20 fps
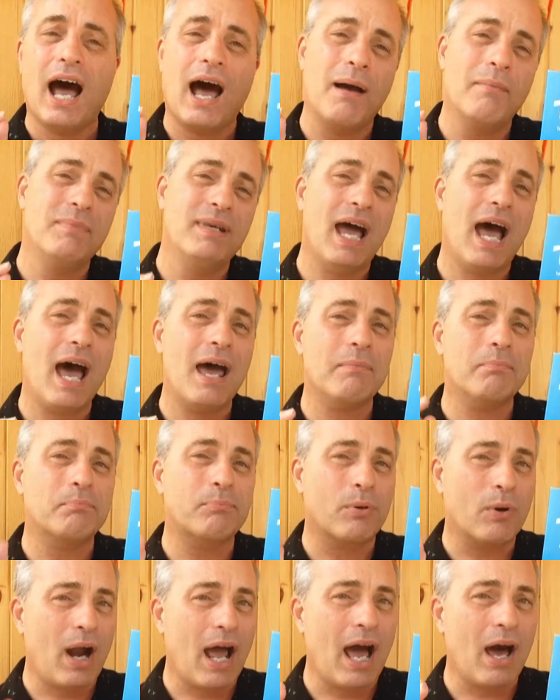I'm
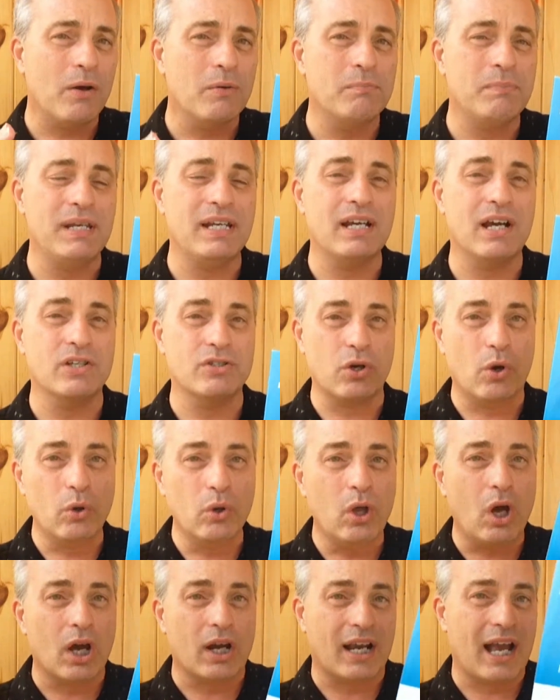not proud because, oh
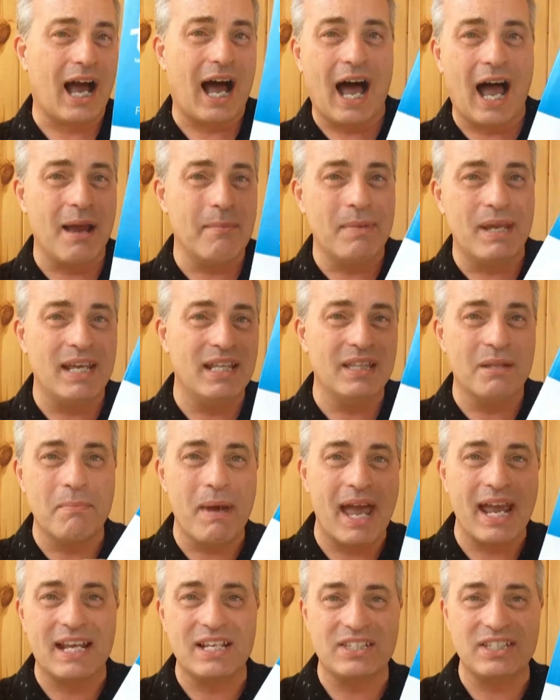look, I'm in the
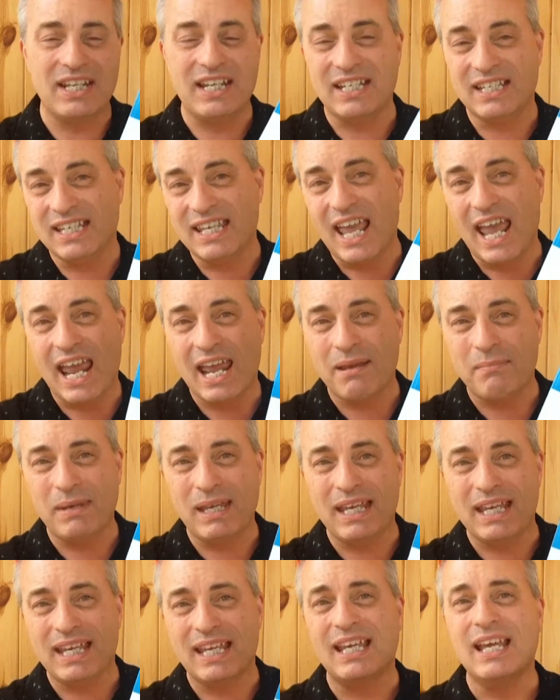magazine, yay
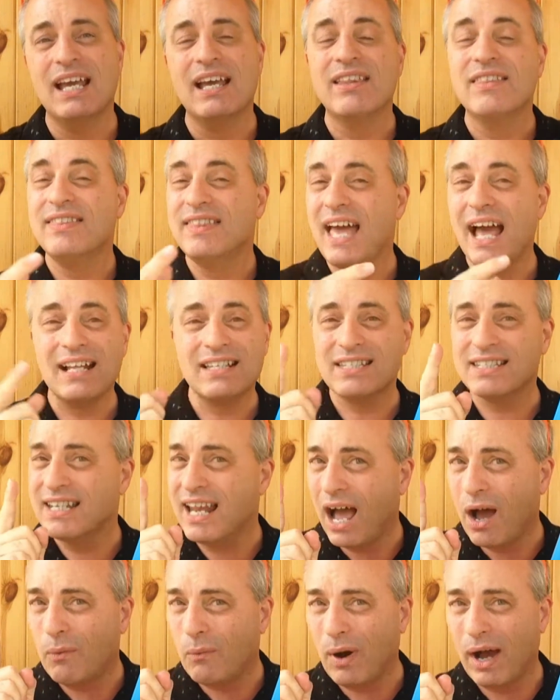me. That's
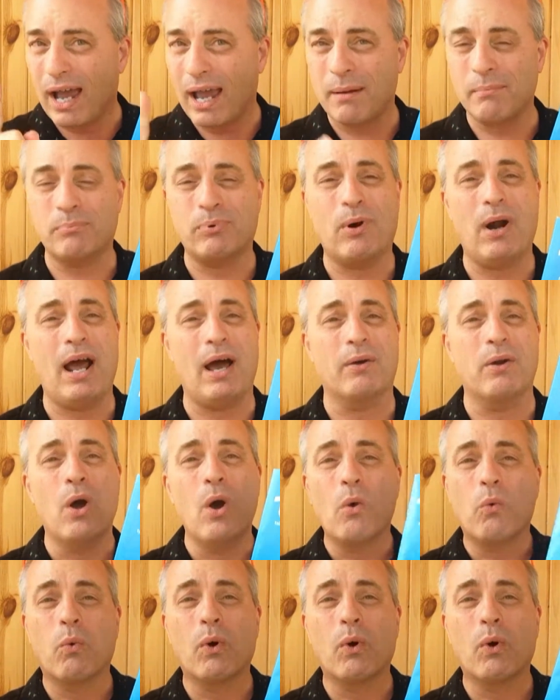not why I'm proud.